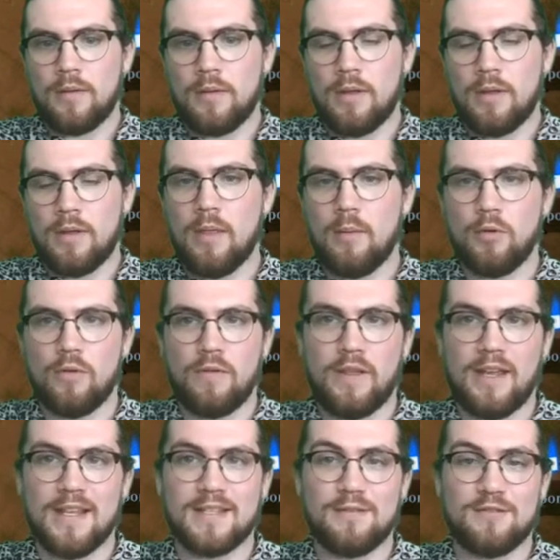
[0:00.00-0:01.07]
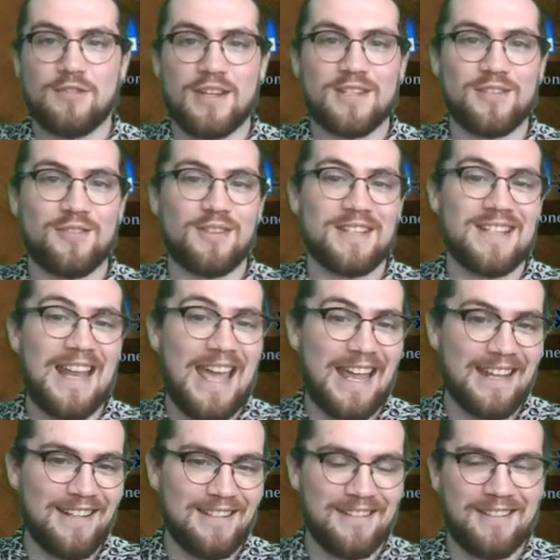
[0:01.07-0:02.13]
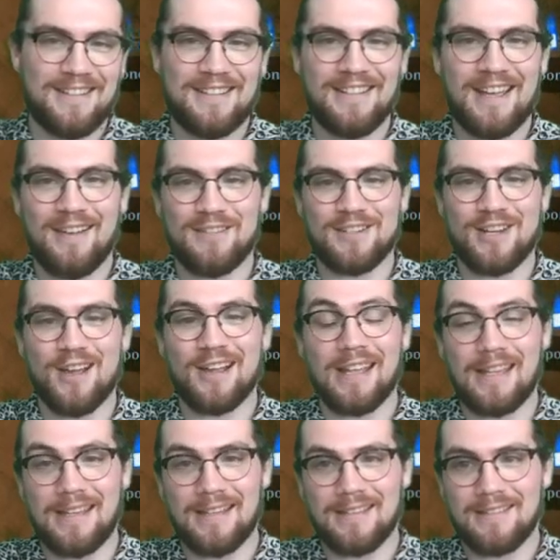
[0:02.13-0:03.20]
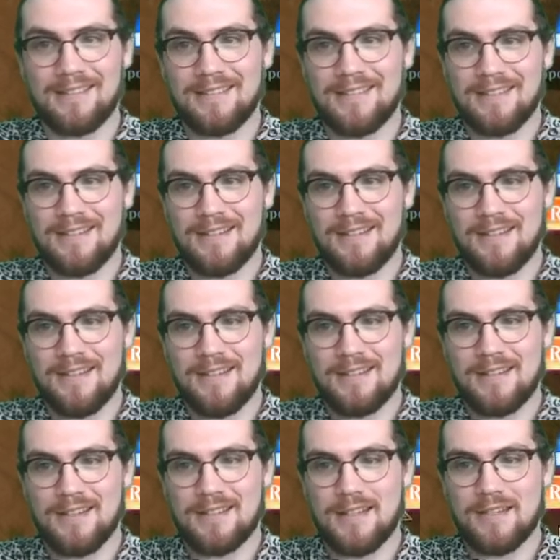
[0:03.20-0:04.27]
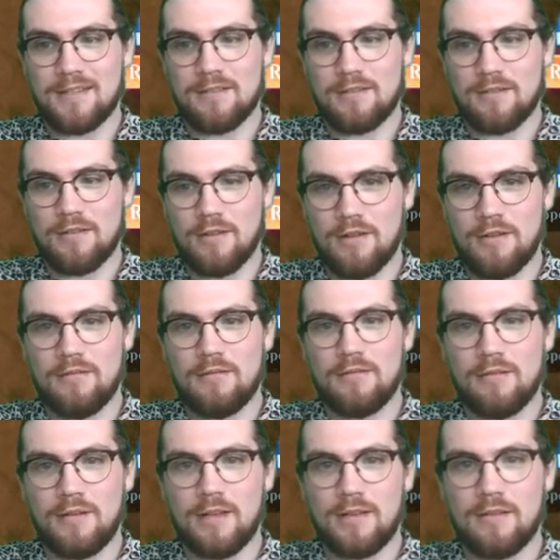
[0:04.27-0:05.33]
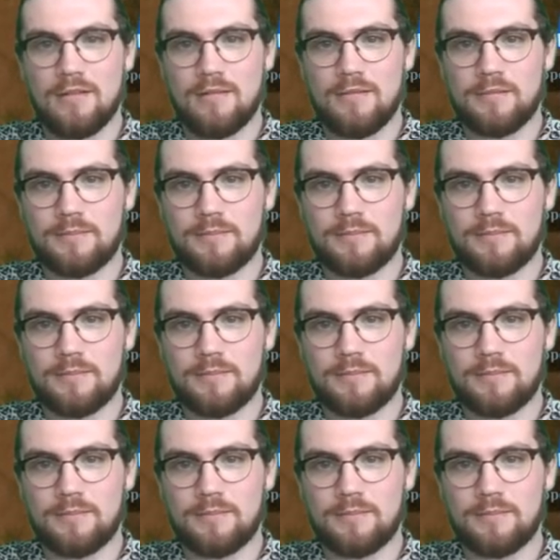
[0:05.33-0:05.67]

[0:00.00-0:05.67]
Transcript: And the beautiful thing is, if he tries to turn to slag it, I have shock it again. So that's nice. Cur, okay, cool.